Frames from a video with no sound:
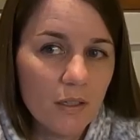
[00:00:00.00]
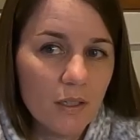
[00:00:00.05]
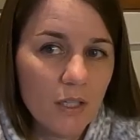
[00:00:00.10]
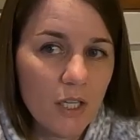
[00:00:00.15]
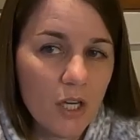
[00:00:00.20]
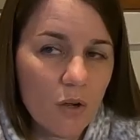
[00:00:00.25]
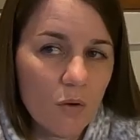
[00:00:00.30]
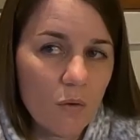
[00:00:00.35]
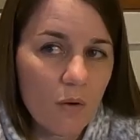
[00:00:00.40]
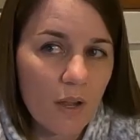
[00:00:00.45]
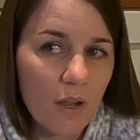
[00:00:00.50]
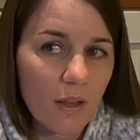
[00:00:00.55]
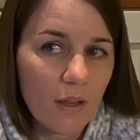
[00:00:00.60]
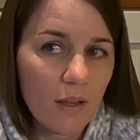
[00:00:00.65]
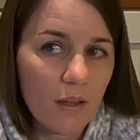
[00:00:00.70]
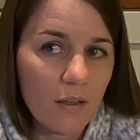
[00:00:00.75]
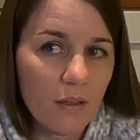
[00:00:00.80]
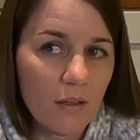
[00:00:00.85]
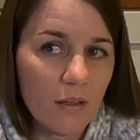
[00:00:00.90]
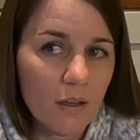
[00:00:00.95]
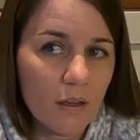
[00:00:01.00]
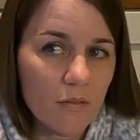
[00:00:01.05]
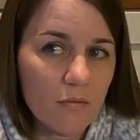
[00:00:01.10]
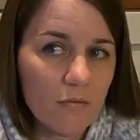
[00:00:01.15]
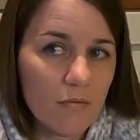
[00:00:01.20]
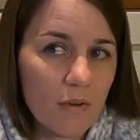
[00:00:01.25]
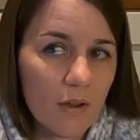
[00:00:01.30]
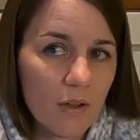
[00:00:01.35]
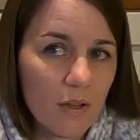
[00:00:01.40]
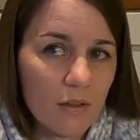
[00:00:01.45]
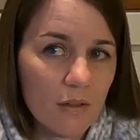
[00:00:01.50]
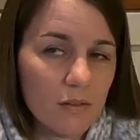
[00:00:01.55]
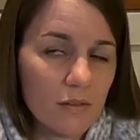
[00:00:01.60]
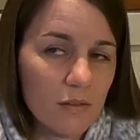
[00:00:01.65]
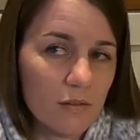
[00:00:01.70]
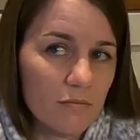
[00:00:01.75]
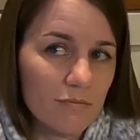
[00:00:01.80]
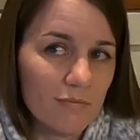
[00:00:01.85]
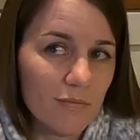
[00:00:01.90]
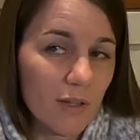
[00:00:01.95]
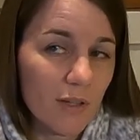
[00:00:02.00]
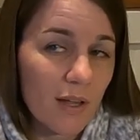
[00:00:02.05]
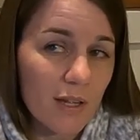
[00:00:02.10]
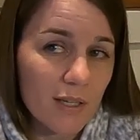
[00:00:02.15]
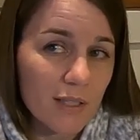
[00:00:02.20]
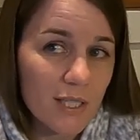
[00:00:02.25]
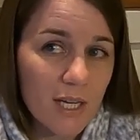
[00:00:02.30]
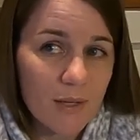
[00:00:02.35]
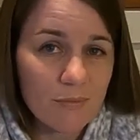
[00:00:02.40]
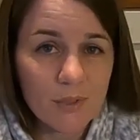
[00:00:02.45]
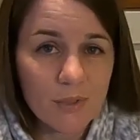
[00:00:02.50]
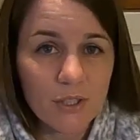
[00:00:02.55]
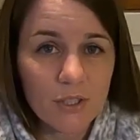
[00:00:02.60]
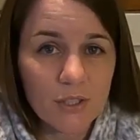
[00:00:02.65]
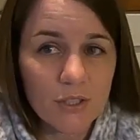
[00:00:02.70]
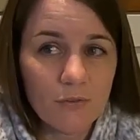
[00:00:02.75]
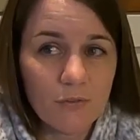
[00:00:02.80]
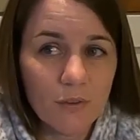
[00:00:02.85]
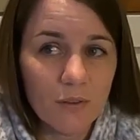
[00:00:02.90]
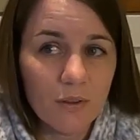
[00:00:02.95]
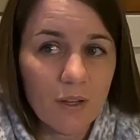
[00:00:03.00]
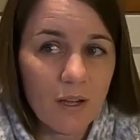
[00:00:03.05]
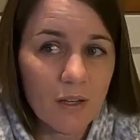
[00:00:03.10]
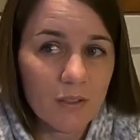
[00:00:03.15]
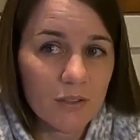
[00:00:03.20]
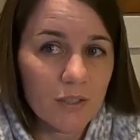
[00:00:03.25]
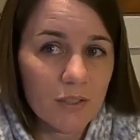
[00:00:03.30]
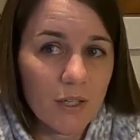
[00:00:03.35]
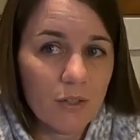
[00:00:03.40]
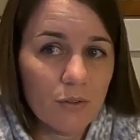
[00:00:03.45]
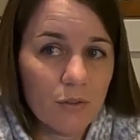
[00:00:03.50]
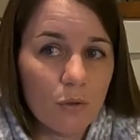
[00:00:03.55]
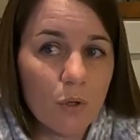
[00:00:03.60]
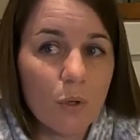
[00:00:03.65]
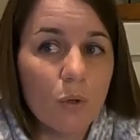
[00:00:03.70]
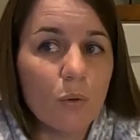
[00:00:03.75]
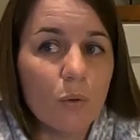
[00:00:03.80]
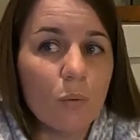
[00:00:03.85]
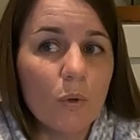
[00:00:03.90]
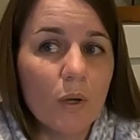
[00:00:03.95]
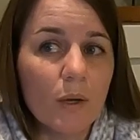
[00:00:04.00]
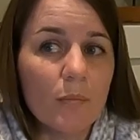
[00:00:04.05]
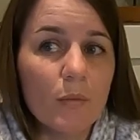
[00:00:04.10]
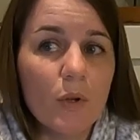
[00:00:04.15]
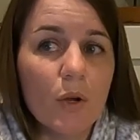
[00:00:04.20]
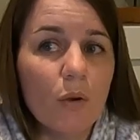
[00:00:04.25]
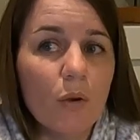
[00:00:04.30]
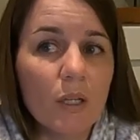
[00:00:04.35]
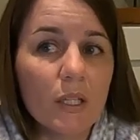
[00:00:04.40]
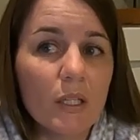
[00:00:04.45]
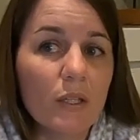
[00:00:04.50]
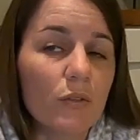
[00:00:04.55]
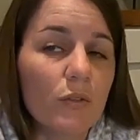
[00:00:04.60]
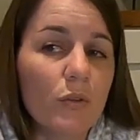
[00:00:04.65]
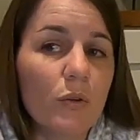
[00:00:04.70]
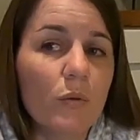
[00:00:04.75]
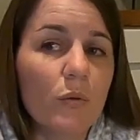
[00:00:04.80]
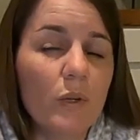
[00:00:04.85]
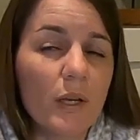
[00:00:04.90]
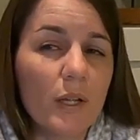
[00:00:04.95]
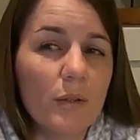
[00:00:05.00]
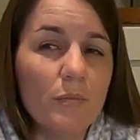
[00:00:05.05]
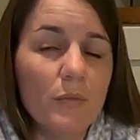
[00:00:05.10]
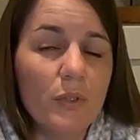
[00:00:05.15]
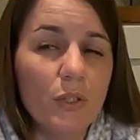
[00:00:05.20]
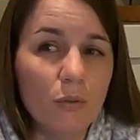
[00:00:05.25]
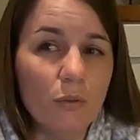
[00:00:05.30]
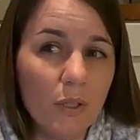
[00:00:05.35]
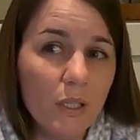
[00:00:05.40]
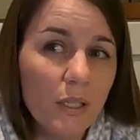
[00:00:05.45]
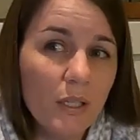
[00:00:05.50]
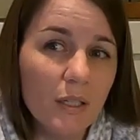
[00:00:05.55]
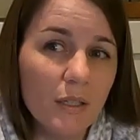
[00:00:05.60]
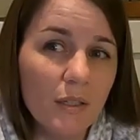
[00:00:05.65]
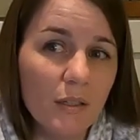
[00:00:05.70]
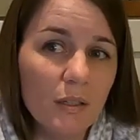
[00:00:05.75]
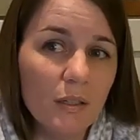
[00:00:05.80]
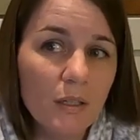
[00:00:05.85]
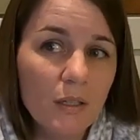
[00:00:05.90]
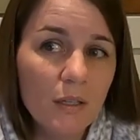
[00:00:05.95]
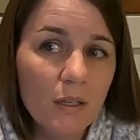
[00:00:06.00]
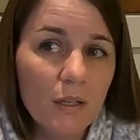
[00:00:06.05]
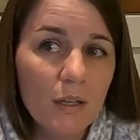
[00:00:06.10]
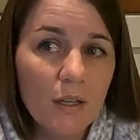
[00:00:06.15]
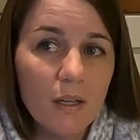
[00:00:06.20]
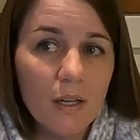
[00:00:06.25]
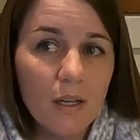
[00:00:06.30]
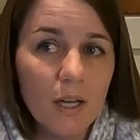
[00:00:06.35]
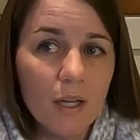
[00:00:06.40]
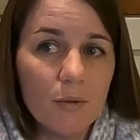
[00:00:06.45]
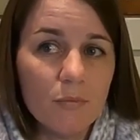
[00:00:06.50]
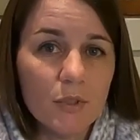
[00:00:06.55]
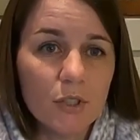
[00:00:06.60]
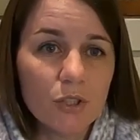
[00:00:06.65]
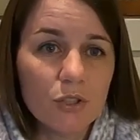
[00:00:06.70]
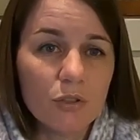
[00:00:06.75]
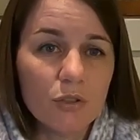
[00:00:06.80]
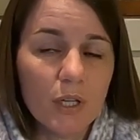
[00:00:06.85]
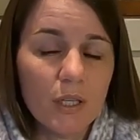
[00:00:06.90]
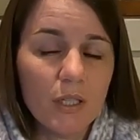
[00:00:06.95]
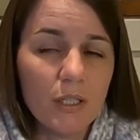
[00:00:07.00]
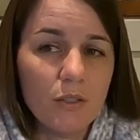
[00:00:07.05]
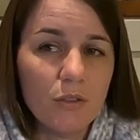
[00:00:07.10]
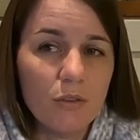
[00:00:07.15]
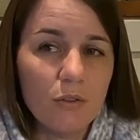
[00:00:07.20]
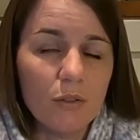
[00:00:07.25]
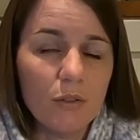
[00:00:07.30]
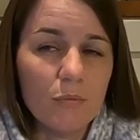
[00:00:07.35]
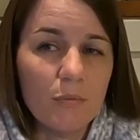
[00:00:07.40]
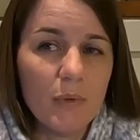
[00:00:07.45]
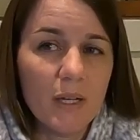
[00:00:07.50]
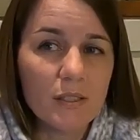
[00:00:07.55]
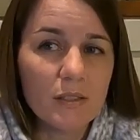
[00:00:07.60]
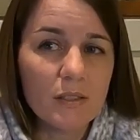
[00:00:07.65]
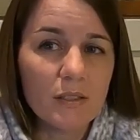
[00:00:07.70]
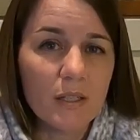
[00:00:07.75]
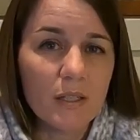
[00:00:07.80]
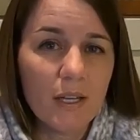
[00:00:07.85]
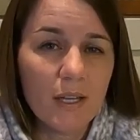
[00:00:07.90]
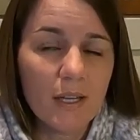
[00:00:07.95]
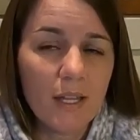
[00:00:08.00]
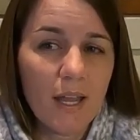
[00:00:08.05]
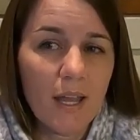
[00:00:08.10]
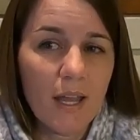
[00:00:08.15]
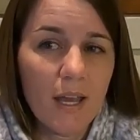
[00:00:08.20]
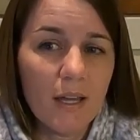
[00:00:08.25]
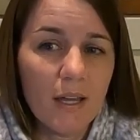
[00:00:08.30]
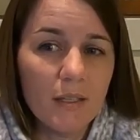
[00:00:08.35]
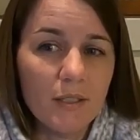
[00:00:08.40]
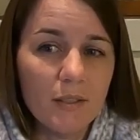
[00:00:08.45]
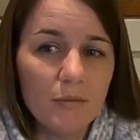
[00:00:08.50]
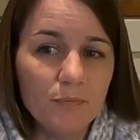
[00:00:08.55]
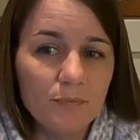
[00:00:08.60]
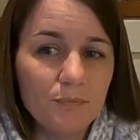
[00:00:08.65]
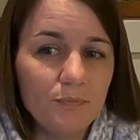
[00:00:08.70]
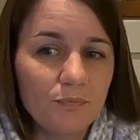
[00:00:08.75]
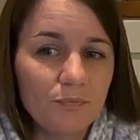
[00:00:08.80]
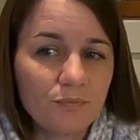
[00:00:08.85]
a lot of times I just feel lost. I don't know where I'm going. I don't know what I'm doing, and I'm just trying to do the best that I can and